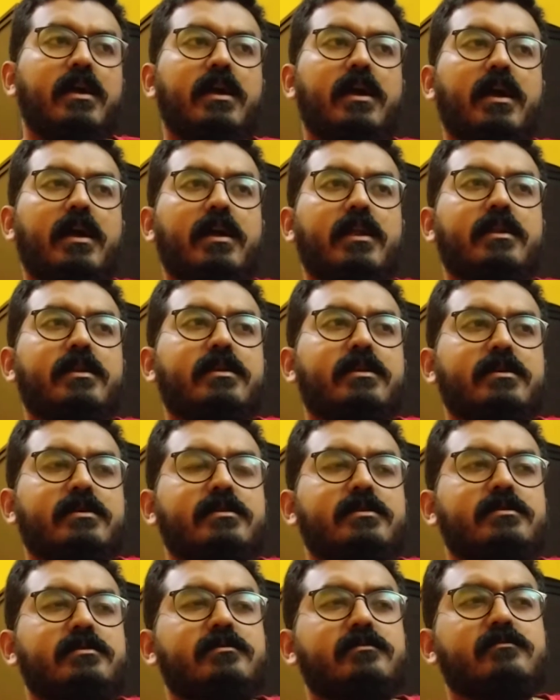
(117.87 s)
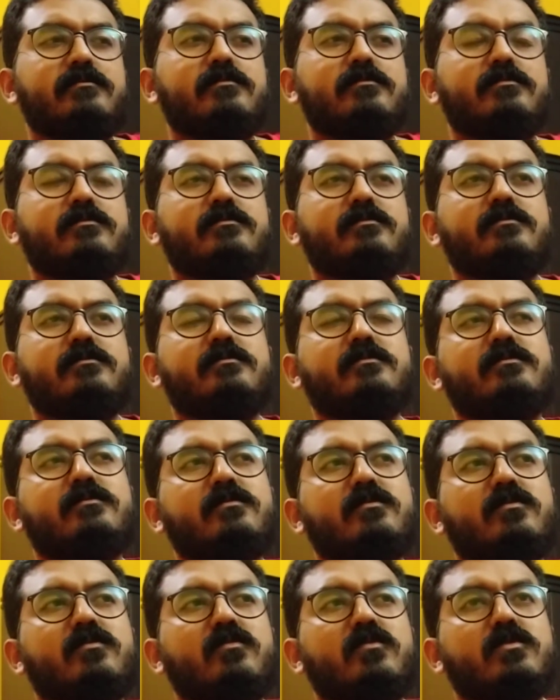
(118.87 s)
And
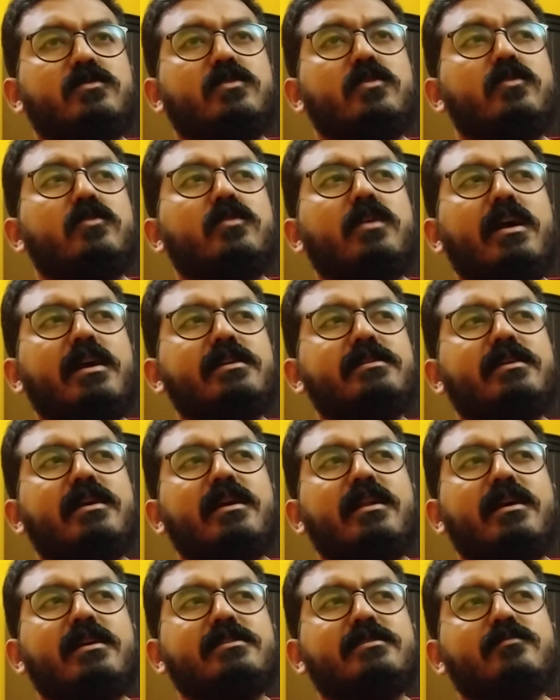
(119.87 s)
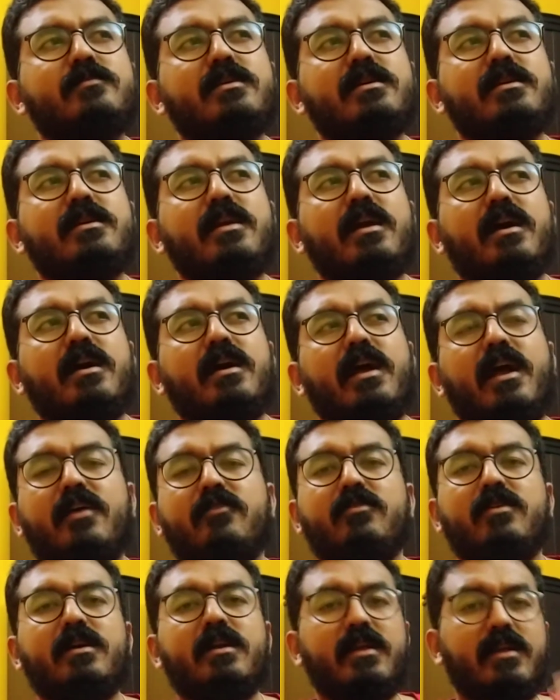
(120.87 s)
so you guys can ask me,
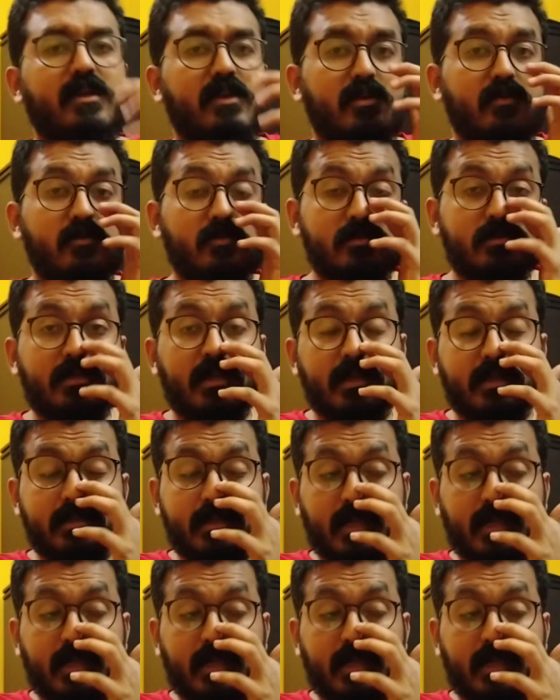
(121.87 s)
have I used any